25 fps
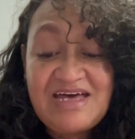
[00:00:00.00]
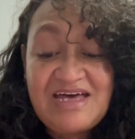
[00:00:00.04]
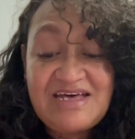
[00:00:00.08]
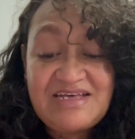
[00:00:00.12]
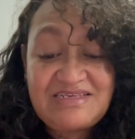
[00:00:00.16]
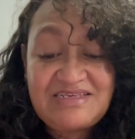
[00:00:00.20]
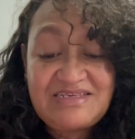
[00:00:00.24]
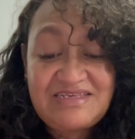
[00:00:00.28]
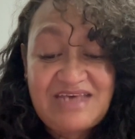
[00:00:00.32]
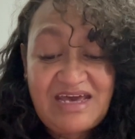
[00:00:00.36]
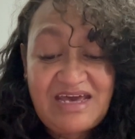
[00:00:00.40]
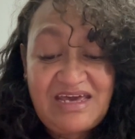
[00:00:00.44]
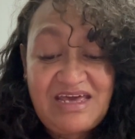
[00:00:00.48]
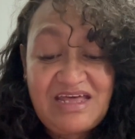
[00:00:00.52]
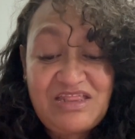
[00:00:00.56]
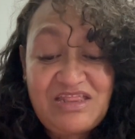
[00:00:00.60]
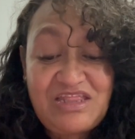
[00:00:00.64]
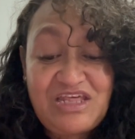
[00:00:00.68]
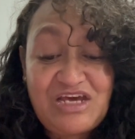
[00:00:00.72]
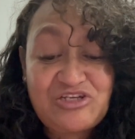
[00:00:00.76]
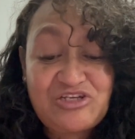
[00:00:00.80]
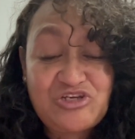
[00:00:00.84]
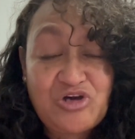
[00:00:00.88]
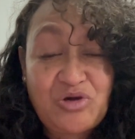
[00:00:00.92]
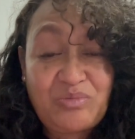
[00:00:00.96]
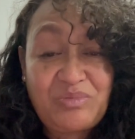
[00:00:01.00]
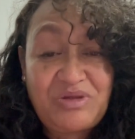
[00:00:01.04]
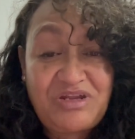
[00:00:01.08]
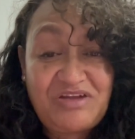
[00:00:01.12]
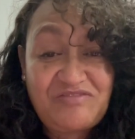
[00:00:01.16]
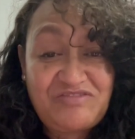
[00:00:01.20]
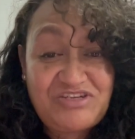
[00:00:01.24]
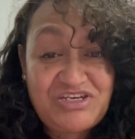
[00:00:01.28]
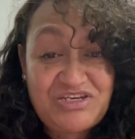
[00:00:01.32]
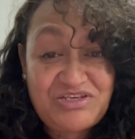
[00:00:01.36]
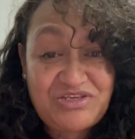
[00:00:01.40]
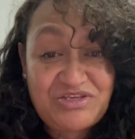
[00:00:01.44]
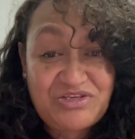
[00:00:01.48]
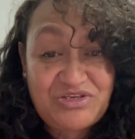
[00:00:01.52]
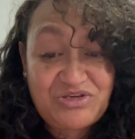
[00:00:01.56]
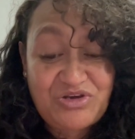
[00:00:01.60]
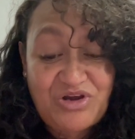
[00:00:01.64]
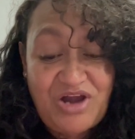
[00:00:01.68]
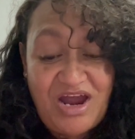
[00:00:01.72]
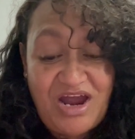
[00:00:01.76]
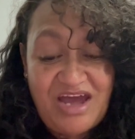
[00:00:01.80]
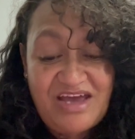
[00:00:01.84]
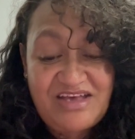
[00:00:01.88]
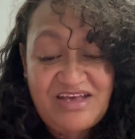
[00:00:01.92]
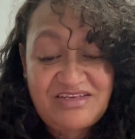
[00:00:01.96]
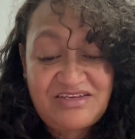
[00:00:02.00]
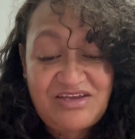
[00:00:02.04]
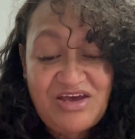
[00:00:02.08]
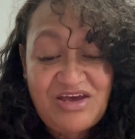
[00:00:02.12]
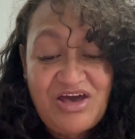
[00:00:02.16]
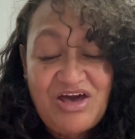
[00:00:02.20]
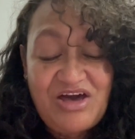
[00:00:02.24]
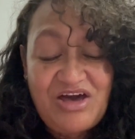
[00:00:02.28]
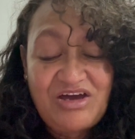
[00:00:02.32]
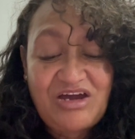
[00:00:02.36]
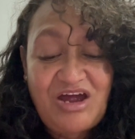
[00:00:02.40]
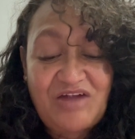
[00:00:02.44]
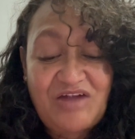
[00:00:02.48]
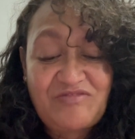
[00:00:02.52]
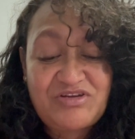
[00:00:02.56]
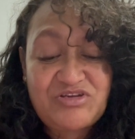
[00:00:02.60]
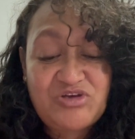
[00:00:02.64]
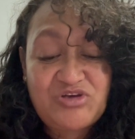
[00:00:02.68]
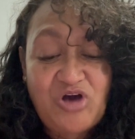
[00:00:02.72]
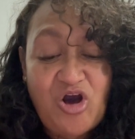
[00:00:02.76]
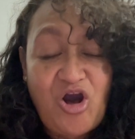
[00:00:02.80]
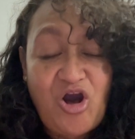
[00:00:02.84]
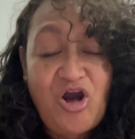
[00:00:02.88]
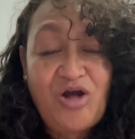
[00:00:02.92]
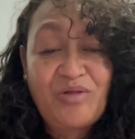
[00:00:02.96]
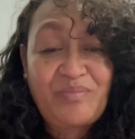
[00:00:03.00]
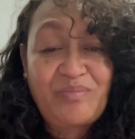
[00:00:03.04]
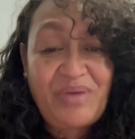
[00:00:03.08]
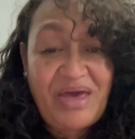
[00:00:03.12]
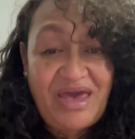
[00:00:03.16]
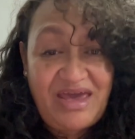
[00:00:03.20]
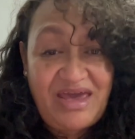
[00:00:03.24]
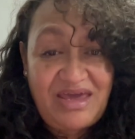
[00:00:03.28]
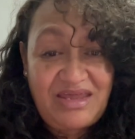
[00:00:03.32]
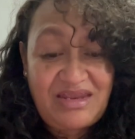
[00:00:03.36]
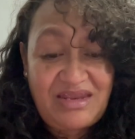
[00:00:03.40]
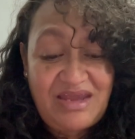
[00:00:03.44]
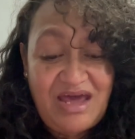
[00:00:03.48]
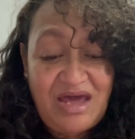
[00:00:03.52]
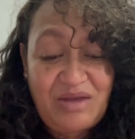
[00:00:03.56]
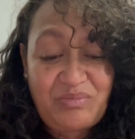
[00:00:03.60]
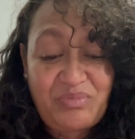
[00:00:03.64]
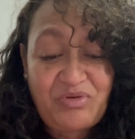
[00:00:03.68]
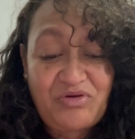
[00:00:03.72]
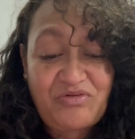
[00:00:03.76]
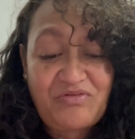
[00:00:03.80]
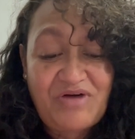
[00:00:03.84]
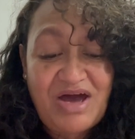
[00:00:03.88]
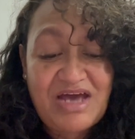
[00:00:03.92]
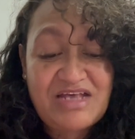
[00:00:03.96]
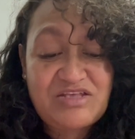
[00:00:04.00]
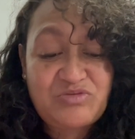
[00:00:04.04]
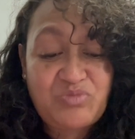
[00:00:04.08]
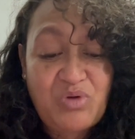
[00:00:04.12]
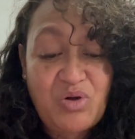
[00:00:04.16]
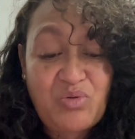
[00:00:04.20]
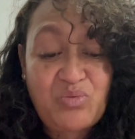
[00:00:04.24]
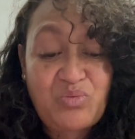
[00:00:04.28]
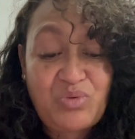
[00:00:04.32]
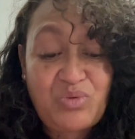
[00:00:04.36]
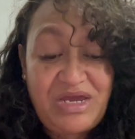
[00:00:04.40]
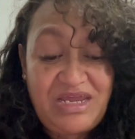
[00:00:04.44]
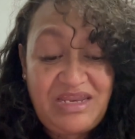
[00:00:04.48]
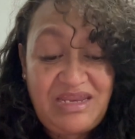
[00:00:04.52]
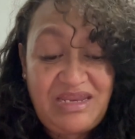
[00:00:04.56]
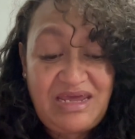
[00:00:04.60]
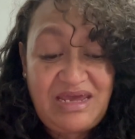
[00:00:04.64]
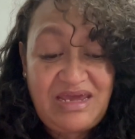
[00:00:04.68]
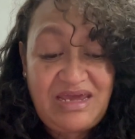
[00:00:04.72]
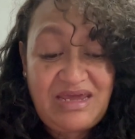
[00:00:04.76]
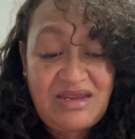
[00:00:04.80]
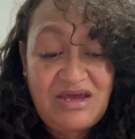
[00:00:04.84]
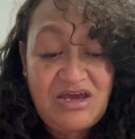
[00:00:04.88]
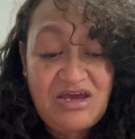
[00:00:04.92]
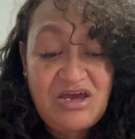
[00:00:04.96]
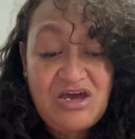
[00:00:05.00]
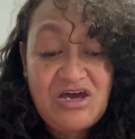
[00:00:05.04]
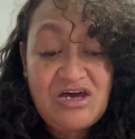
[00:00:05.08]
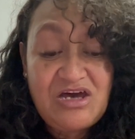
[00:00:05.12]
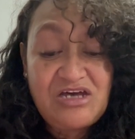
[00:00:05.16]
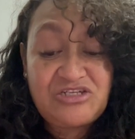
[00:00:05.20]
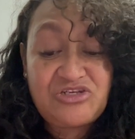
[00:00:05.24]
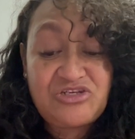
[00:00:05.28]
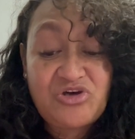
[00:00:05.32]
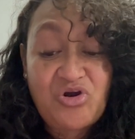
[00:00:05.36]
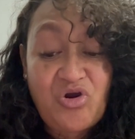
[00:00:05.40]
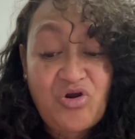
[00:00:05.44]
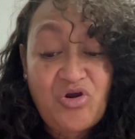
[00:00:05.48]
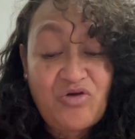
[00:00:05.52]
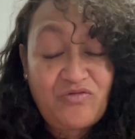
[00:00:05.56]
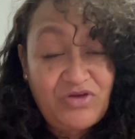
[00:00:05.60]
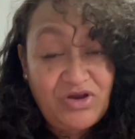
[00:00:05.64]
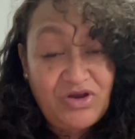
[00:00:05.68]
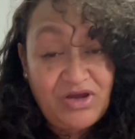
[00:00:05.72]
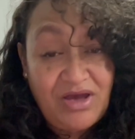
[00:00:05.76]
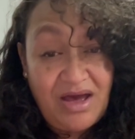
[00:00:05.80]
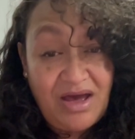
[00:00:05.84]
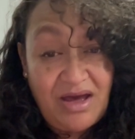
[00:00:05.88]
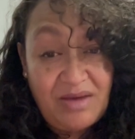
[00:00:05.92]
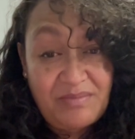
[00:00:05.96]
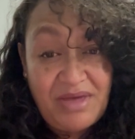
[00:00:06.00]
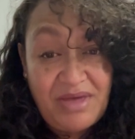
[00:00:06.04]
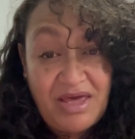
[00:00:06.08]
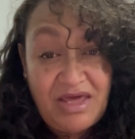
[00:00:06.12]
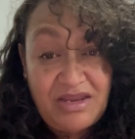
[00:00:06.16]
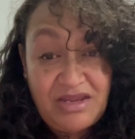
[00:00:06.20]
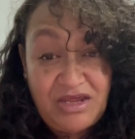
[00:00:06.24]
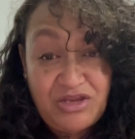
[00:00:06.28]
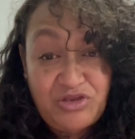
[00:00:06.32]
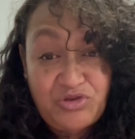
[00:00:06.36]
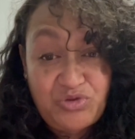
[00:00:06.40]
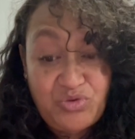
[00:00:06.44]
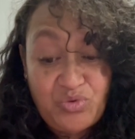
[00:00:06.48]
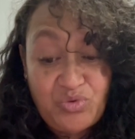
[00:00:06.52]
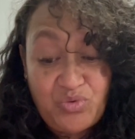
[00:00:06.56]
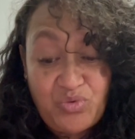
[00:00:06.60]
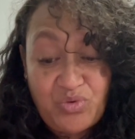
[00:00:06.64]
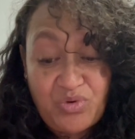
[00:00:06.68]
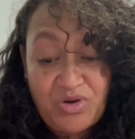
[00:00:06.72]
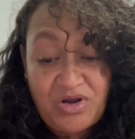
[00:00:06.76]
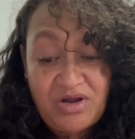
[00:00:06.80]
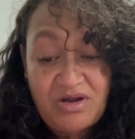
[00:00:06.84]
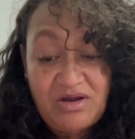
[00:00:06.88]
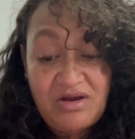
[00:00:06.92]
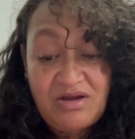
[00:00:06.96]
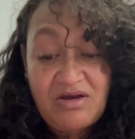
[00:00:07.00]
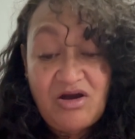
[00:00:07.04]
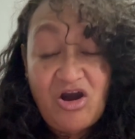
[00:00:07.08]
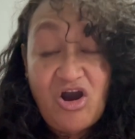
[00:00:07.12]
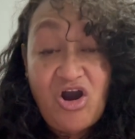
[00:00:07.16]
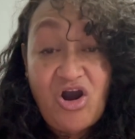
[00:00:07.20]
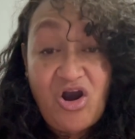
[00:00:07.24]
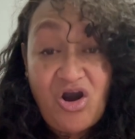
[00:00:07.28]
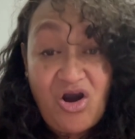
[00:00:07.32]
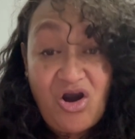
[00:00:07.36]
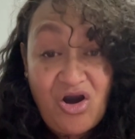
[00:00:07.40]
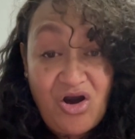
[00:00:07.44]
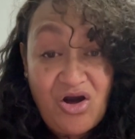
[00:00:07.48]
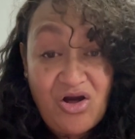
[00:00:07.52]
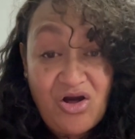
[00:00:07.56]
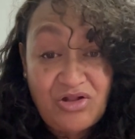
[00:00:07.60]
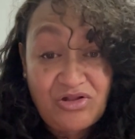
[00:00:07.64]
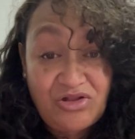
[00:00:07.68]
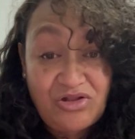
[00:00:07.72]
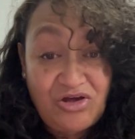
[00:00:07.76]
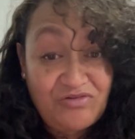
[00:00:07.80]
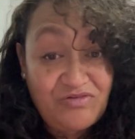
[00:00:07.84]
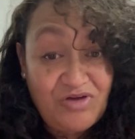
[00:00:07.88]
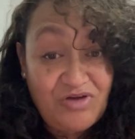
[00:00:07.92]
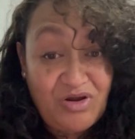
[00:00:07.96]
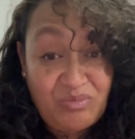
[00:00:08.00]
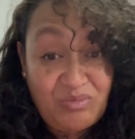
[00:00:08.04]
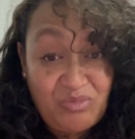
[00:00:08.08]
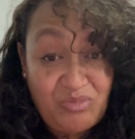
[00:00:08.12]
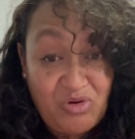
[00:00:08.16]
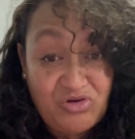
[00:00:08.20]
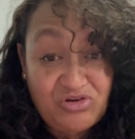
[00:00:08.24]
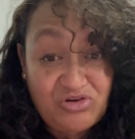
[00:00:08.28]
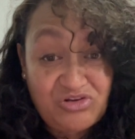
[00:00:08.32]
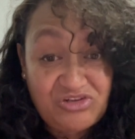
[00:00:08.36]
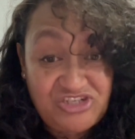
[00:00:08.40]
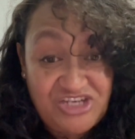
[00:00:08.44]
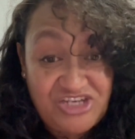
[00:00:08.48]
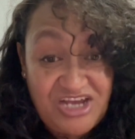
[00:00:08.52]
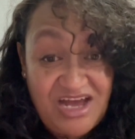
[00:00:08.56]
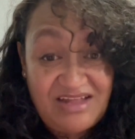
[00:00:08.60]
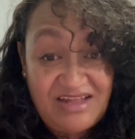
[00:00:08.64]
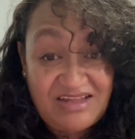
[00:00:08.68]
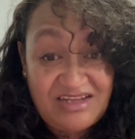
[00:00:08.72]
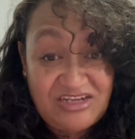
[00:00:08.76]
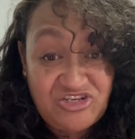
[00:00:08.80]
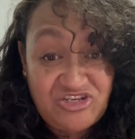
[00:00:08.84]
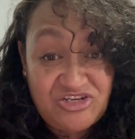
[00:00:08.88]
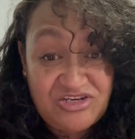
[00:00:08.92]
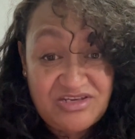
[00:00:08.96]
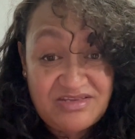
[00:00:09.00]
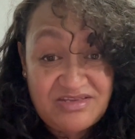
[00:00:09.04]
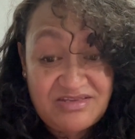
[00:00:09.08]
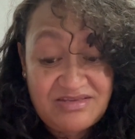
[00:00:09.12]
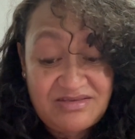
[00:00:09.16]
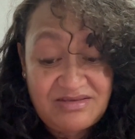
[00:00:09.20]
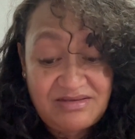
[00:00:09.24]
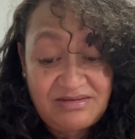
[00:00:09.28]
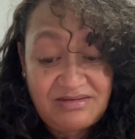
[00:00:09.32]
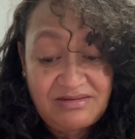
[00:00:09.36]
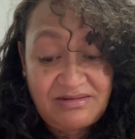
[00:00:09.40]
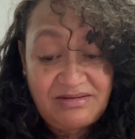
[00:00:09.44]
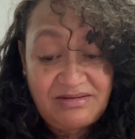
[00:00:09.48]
Second, the atonement of Jesus Christ covers all pain and provides what we need to overcome and endure all of our mortal challenges.